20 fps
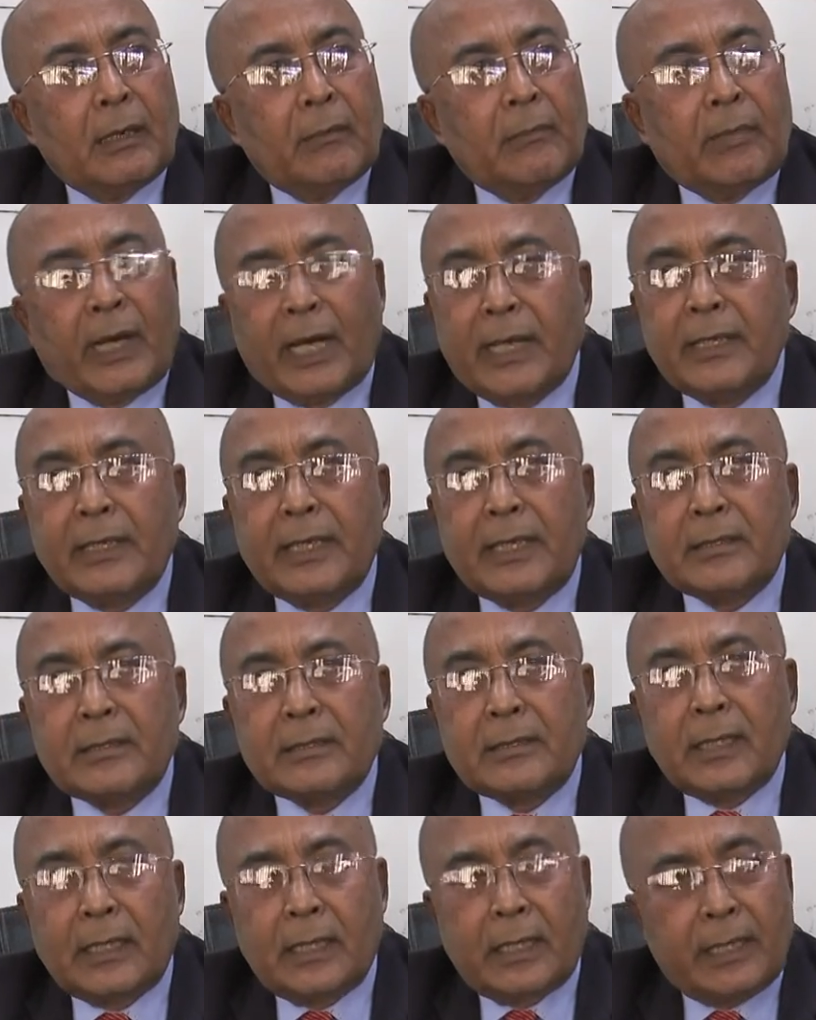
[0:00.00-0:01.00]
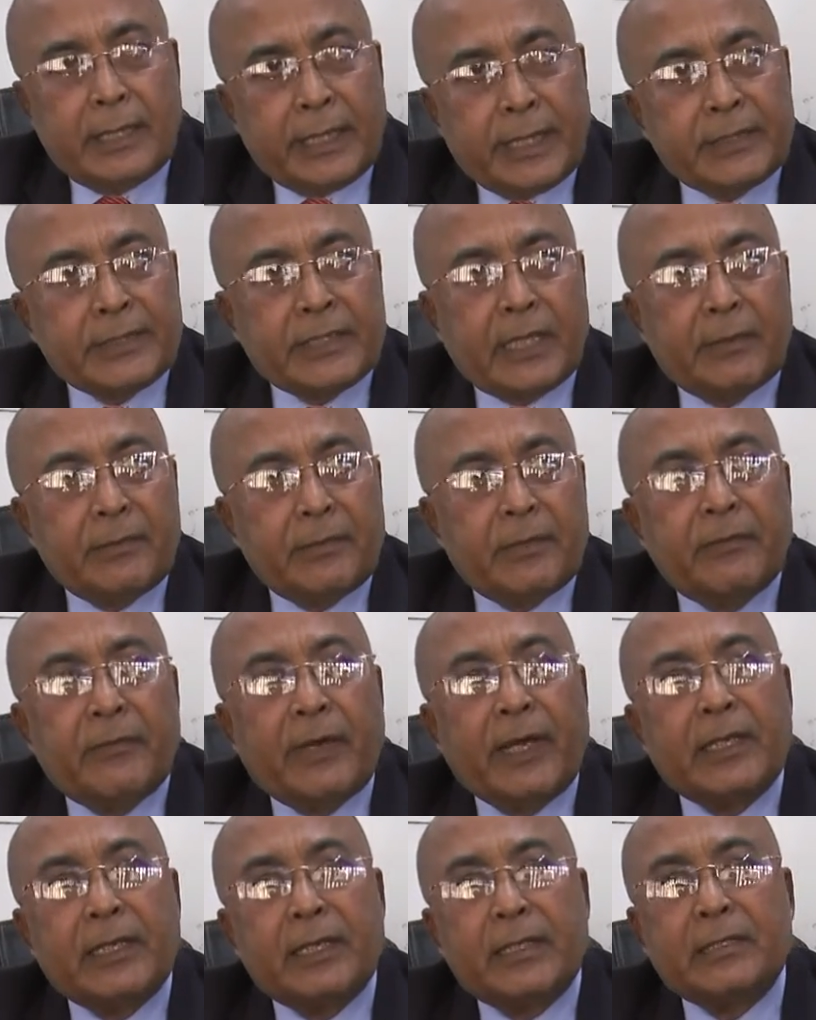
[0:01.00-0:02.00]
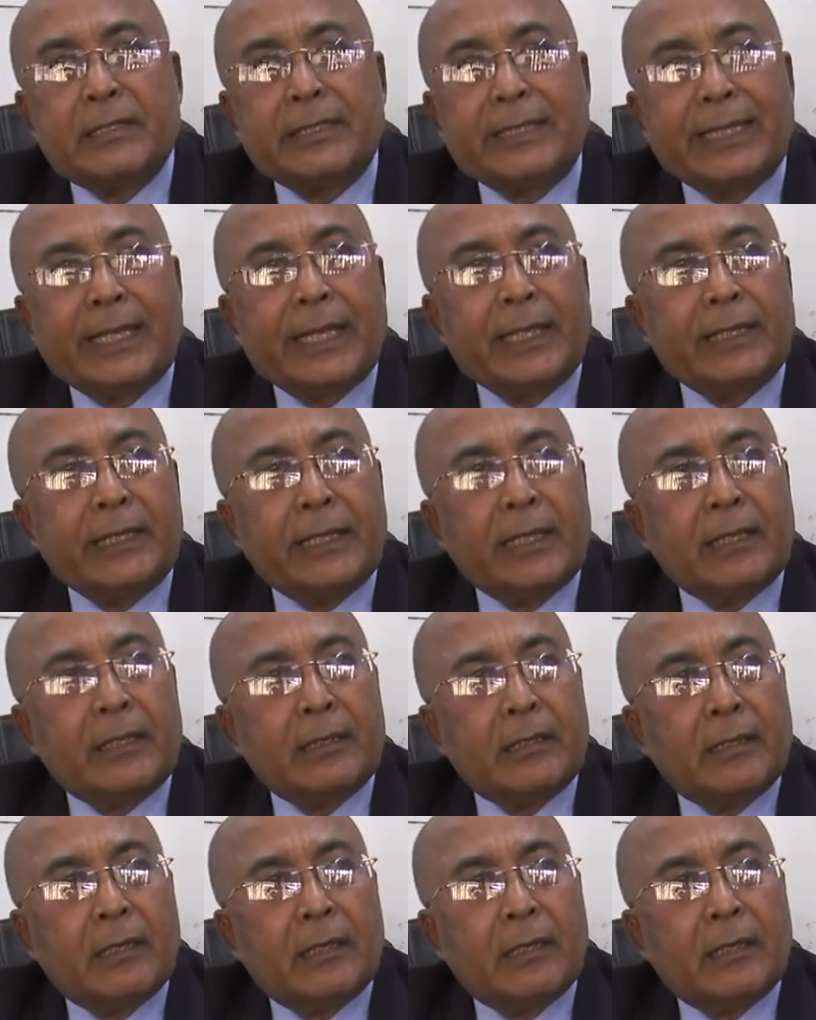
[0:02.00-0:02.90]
virus, uh, HIV virus DNA